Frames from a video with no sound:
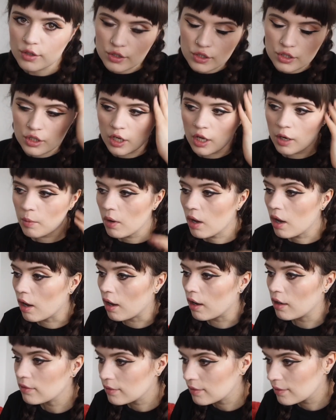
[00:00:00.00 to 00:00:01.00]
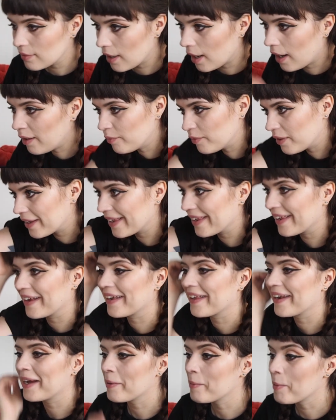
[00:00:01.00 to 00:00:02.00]
Do you know what? I'm really
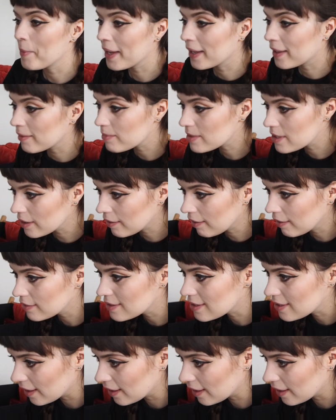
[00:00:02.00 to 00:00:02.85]
liking how my makeup's looking